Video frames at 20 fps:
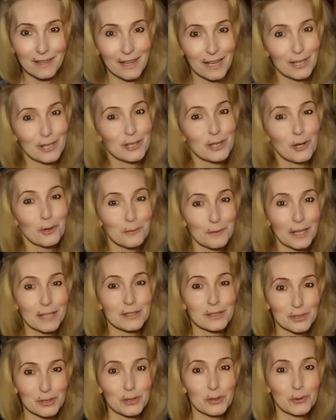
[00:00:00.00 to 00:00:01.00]
I don't know if
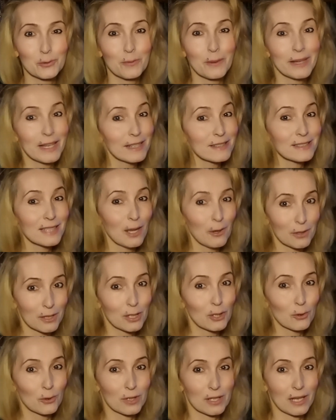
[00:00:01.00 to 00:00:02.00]
that's true, but that's how
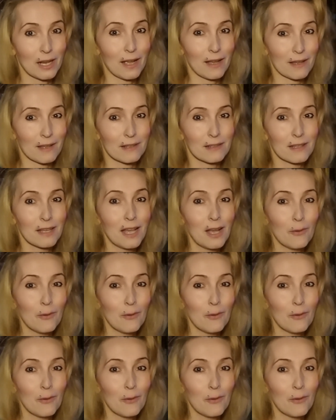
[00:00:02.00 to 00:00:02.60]
it looked like.